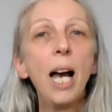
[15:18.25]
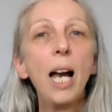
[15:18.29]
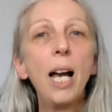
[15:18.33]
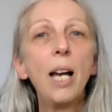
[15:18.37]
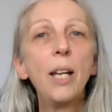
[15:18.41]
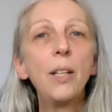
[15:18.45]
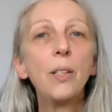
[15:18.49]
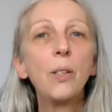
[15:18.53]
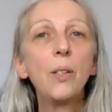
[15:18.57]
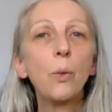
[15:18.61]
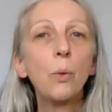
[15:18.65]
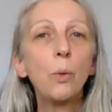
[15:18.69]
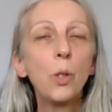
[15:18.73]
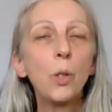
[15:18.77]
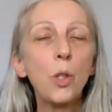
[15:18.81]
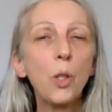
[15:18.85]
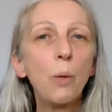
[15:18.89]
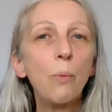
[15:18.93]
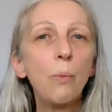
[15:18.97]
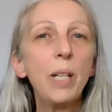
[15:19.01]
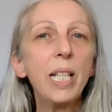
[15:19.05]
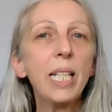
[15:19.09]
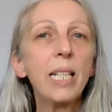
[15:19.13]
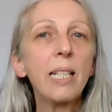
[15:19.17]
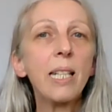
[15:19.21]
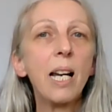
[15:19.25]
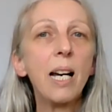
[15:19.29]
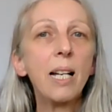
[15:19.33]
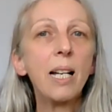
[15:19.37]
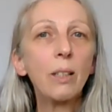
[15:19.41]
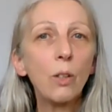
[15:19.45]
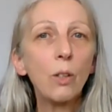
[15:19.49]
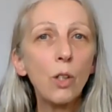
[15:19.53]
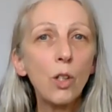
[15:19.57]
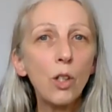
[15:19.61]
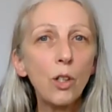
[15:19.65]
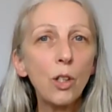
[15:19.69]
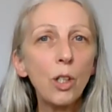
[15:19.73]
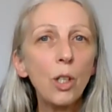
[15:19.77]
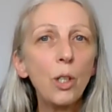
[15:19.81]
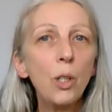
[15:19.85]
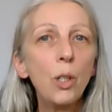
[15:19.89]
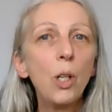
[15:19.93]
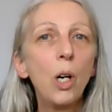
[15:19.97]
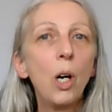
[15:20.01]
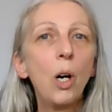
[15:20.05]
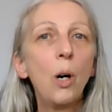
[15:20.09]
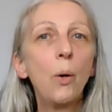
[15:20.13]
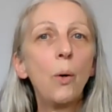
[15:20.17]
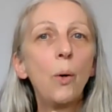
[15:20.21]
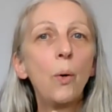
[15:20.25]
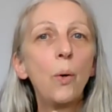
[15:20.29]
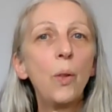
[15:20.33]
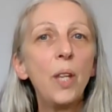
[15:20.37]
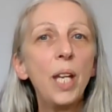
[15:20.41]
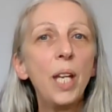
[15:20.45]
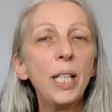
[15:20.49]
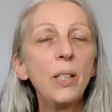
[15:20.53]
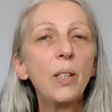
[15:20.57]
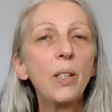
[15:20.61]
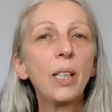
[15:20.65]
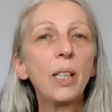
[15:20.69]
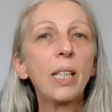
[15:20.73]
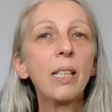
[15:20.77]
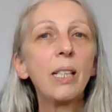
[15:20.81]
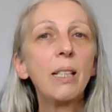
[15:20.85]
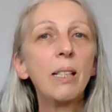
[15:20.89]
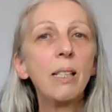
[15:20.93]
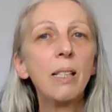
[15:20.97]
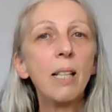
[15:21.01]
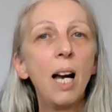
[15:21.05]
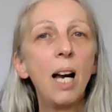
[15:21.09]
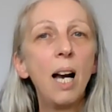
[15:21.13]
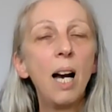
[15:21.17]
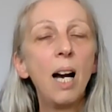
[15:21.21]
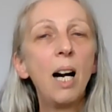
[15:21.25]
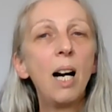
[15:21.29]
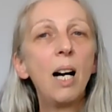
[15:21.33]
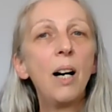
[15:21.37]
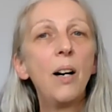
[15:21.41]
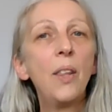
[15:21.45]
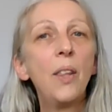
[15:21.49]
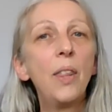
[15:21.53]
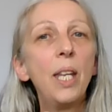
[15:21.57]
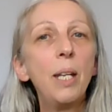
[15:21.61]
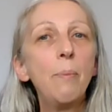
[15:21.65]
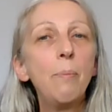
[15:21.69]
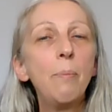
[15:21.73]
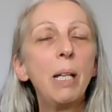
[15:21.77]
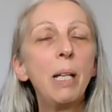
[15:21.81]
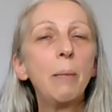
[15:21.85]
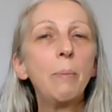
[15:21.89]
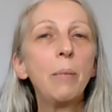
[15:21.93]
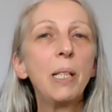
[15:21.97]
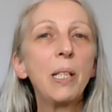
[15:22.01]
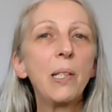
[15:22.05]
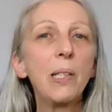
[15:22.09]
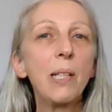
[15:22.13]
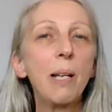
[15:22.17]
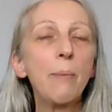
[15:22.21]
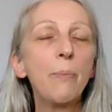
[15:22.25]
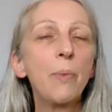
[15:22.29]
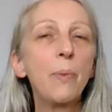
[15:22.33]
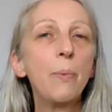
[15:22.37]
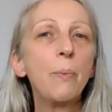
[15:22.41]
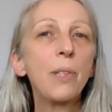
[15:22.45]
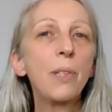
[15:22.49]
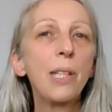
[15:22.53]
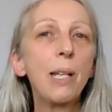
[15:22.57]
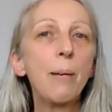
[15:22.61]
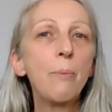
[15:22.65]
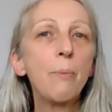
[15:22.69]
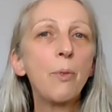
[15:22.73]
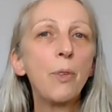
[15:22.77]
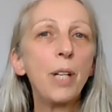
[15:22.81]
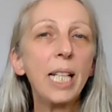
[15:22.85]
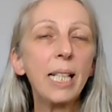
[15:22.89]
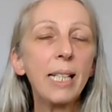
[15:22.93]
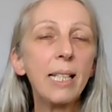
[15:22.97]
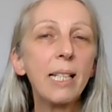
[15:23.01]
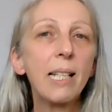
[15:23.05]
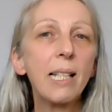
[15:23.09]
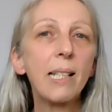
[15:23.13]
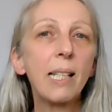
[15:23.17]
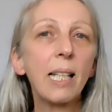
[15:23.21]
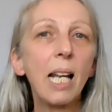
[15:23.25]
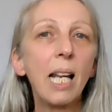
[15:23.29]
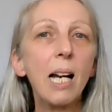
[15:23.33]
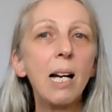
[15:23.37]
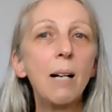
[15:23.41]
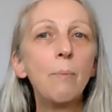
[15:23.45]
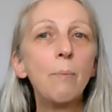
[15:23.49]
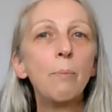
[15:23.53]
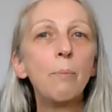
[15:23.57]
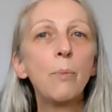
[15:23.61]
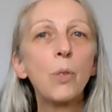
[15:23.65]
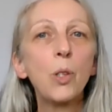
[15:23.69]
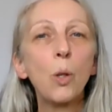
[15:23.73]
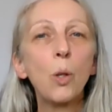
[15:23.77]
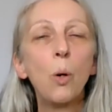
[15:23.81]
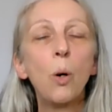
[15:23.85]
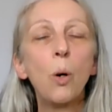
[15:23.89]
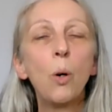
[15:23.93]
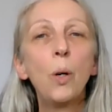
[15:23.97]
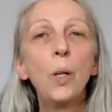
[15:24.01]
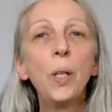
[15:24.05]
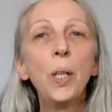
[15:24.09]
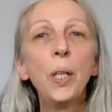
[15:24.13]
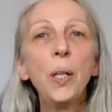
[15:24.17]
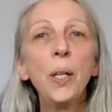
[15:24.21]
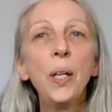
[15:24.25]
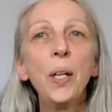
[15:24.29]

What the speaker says: and also when touch, then you can then maybe some redness comes, or